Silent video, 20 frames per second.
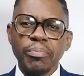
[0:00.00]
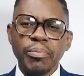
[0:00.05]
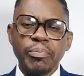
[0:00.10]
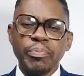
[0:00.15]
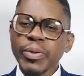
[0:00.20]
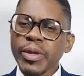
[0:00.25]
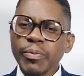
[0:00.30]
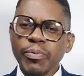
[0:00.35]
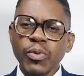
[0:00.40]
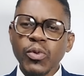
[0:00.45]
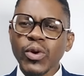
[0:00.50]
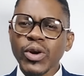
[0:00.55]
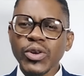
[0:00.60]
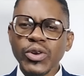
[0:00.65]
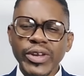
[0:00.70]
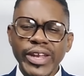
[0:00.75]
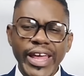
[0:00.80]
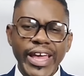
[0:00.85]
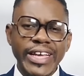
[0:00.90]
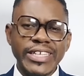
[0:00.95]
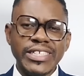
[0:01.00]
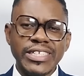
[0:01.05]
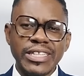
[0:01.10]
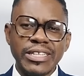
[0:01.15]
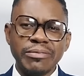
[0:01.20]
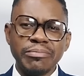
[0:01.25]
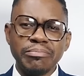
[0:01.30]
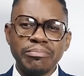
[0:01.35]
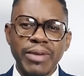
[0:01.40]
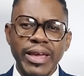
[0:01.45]
people were not
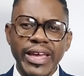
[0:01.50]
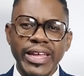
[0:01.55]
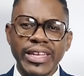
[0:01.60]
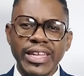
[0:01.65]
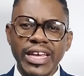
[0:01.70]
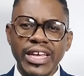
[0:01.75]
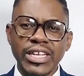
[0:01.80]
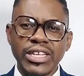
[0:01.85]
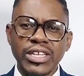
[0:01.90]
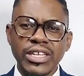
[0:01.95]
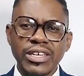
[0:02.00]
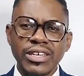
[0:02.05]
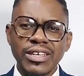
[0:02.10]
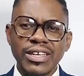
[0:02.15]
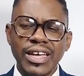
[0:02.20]
actually mad at